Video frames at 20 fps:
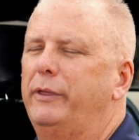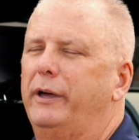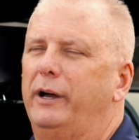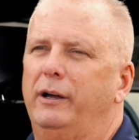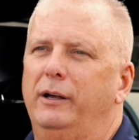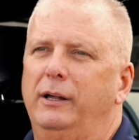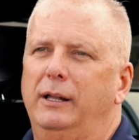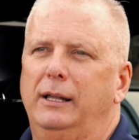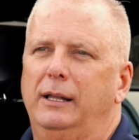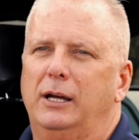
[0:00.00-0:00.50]
the
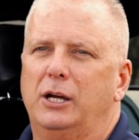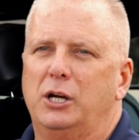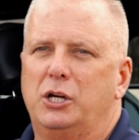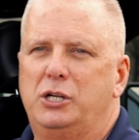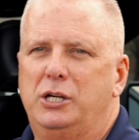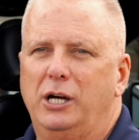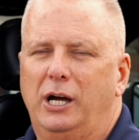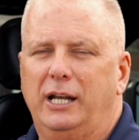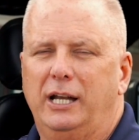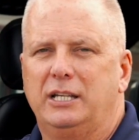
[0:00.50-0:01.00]

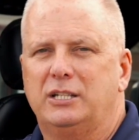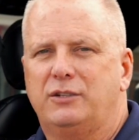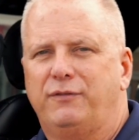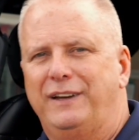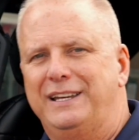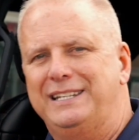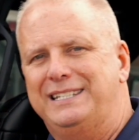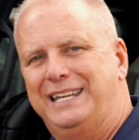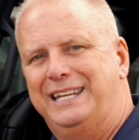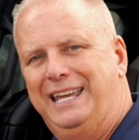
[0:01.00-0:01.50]
gun is
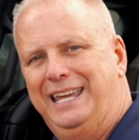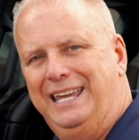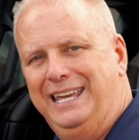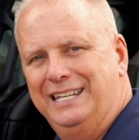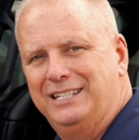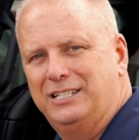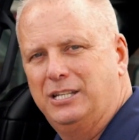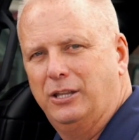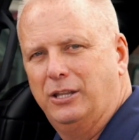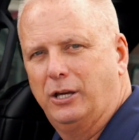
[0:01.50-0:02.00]
facing
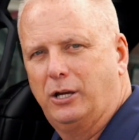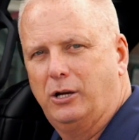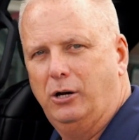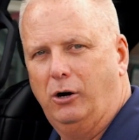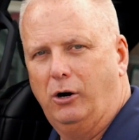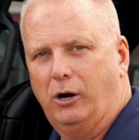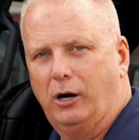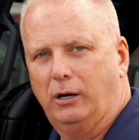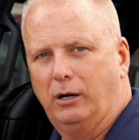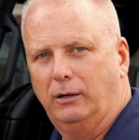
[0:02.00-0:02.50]
into the
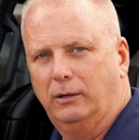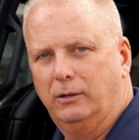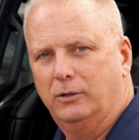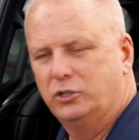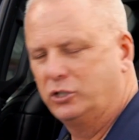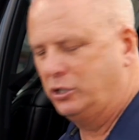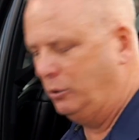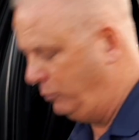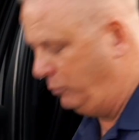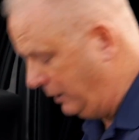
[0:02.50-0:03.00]
car.
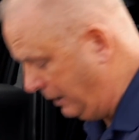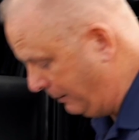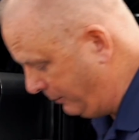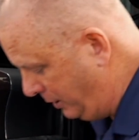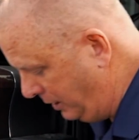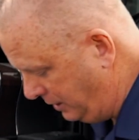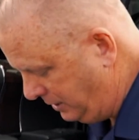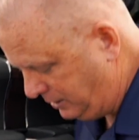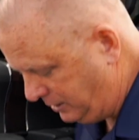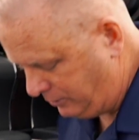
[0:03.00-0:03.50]
So what I'm
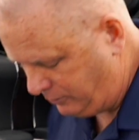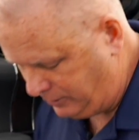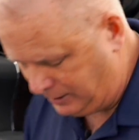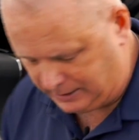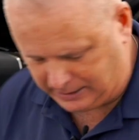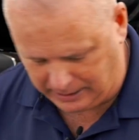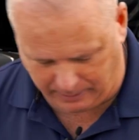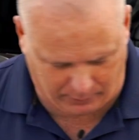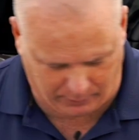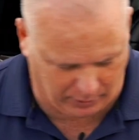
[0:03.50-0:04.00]
going to do is I'm